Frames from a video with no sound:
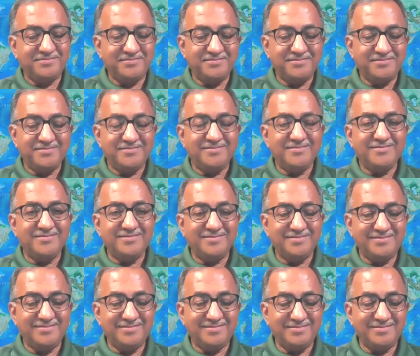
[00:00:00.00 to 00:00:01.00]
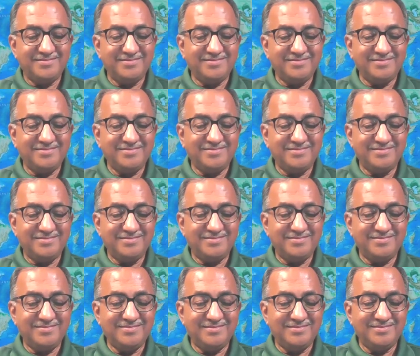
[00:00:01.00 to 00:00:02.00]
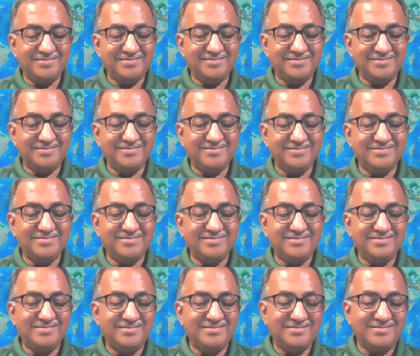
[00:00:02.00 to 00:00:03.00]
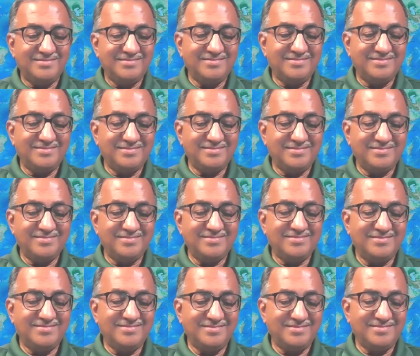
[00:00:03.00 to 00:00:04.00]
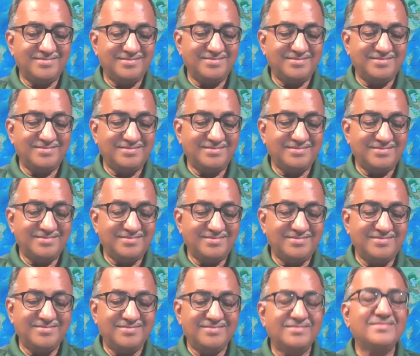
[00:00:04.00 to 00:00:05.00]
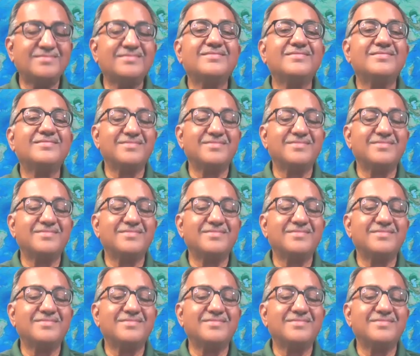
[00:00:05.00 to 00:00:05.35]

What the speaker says: (not speaking)